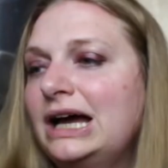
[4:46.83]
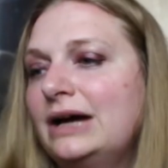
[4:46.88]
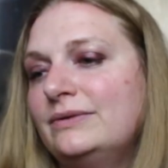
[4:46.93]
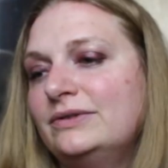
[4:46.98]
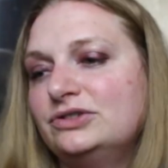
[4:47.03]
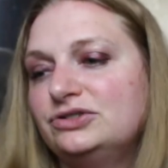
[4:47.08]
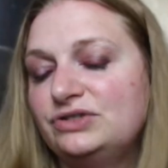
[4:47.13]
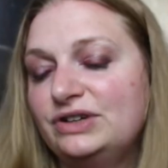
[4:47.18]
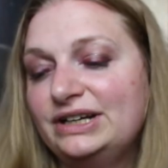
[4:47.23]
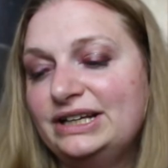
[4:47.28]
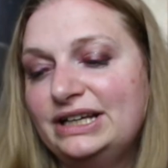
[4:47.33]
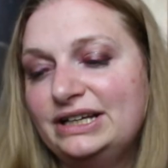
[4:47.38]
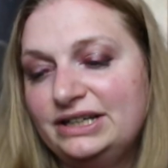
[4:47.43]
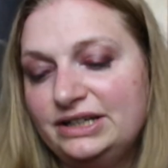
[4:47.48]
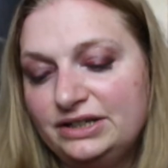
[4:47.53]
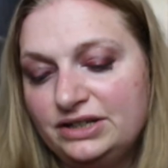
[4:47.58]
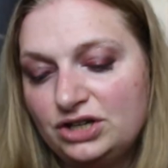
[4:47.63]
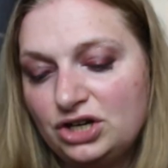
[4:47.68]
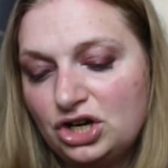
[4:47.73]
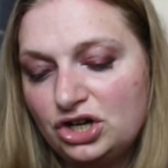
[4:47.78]
I want to try to get
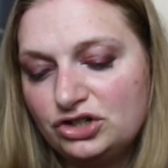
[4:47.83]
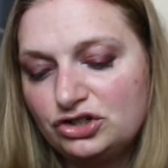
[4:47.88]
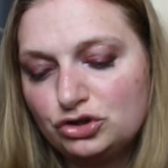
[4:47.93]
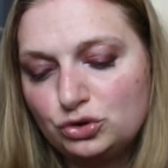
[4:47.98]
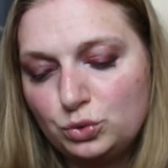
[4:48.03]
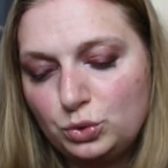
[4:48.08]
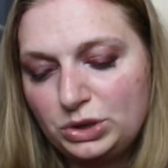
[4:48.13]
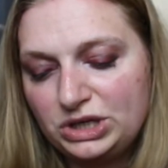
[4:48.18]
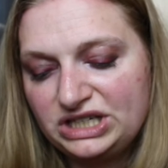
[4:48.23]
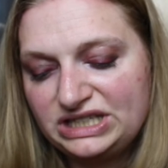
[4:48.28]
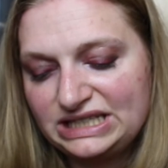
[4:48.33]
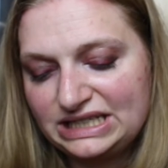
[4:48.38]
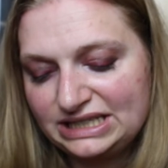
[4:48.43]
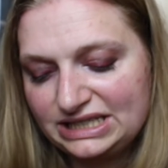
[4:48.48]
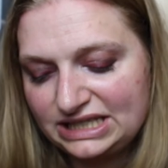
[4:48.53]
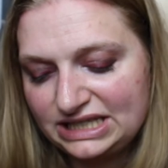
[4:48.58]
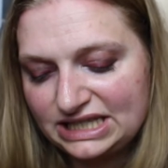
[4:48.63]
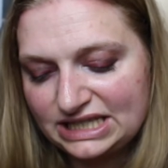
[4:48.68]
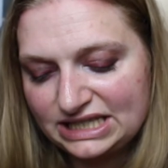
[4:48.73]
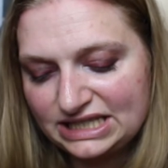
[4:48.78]
it squeezed
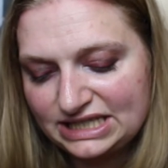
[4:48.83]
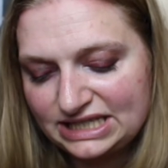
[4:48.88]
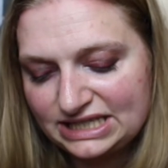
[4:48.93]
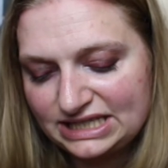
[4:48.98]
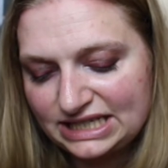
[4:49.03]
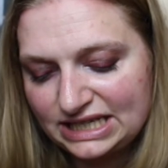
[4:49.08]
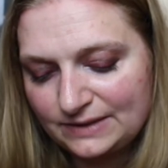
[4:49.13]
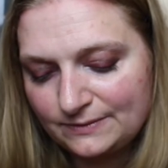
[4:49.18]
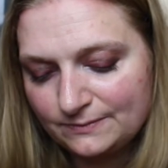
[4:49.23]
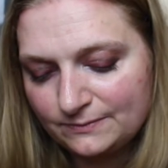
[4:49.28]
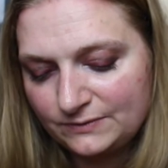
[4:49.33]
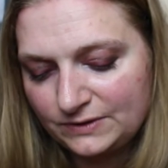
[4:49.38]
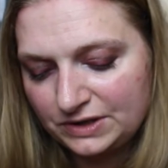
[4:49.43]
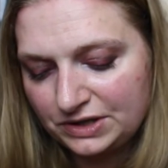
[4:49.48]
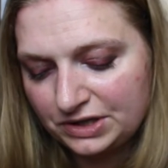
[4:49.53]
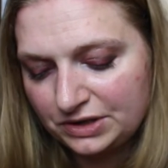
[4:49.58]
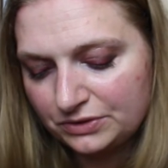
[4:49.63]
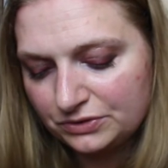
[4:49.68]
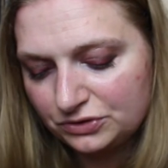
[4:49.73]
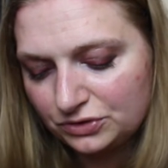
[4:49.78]
into the same video.